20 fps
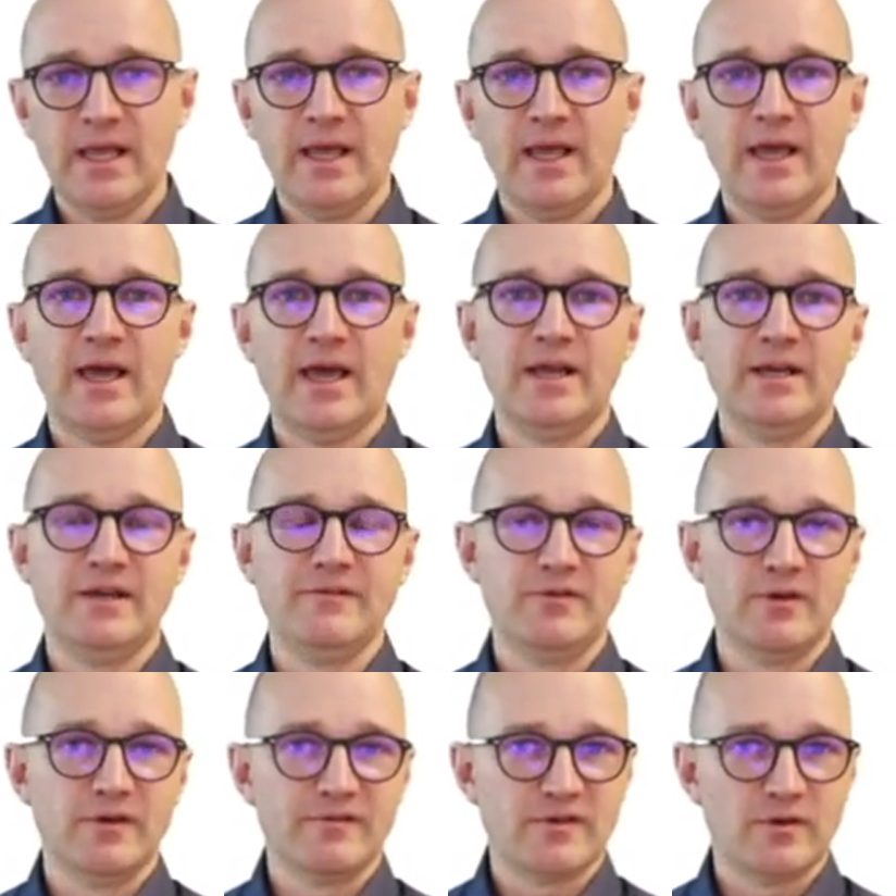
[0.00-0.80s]
And if you
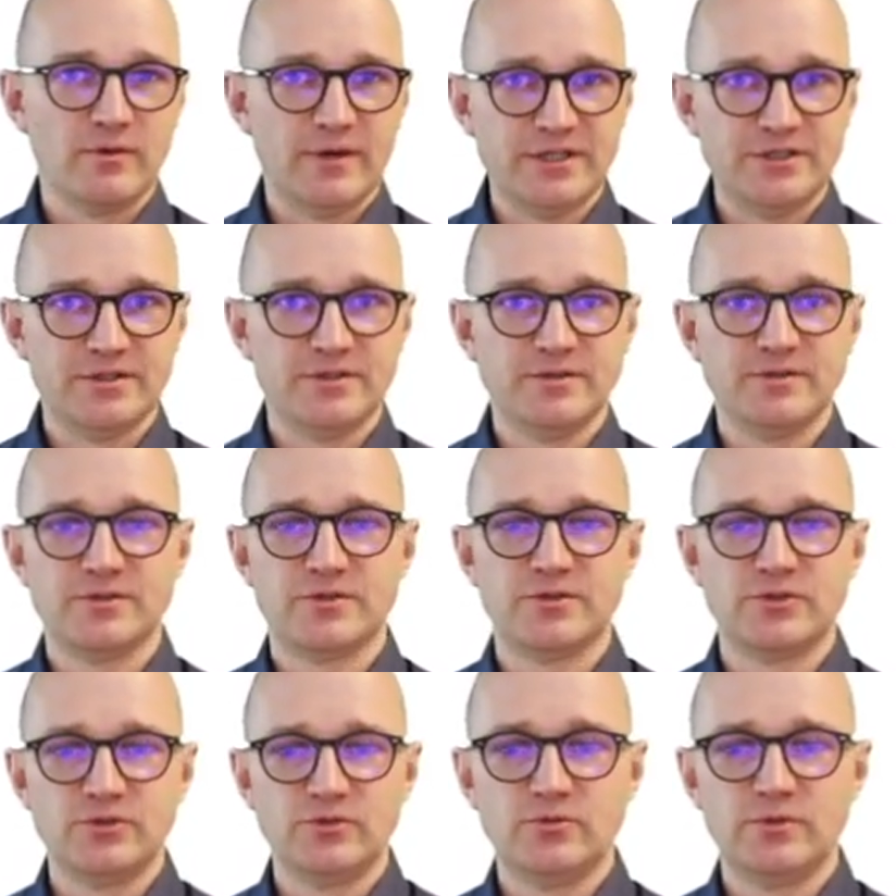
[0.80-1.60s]
have questions
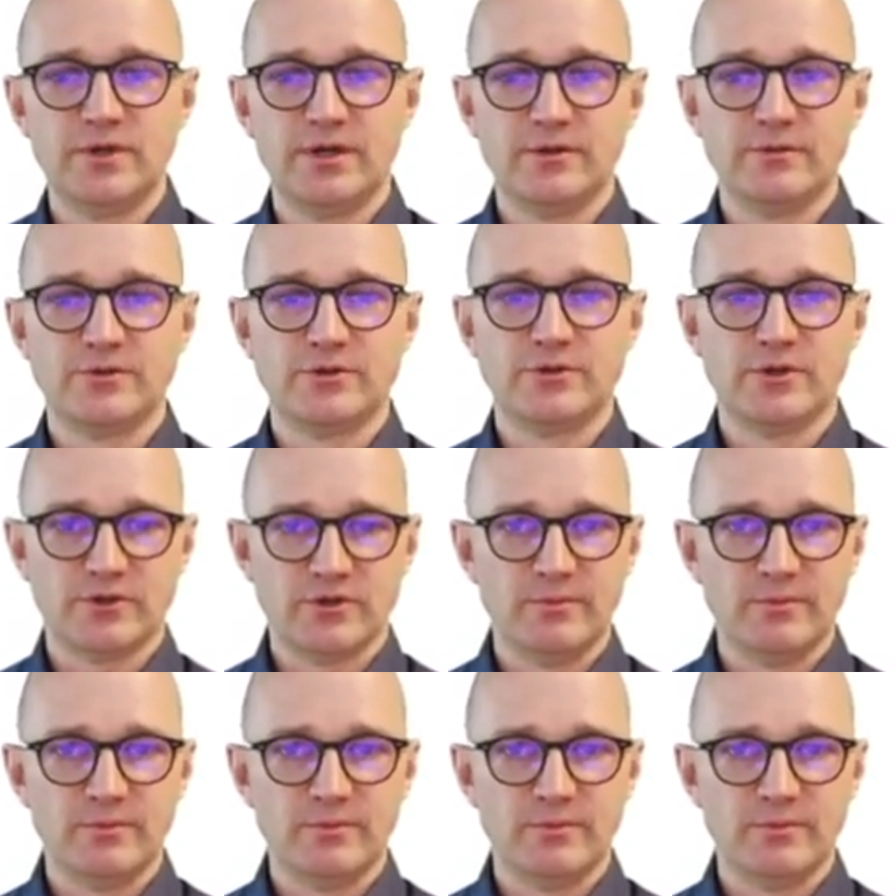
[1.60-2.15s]
to document